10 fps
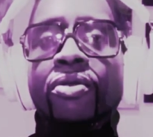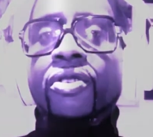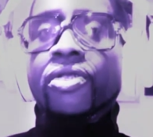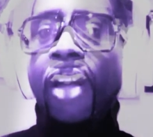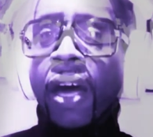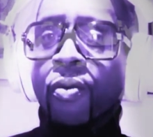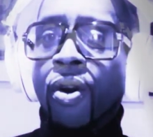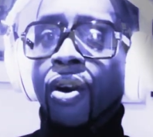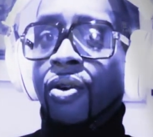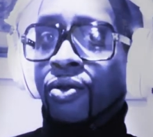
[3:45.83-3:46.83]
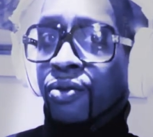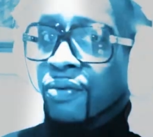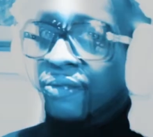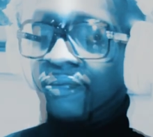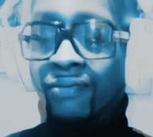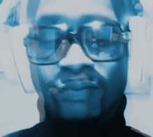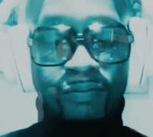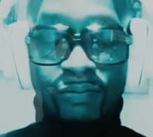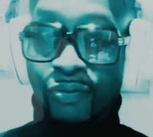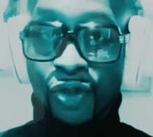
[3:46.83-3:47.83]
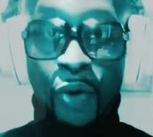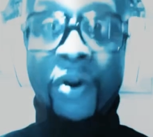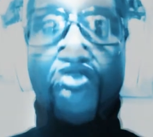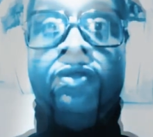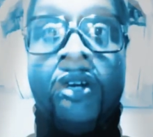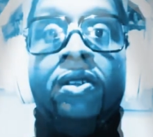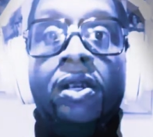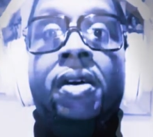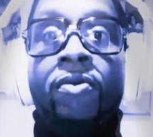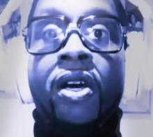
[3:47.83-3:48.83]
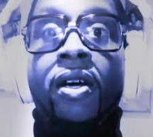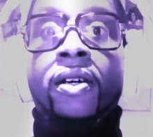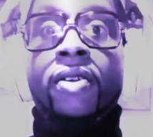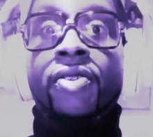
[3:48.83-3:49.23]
they were doing the fucking damn thing. So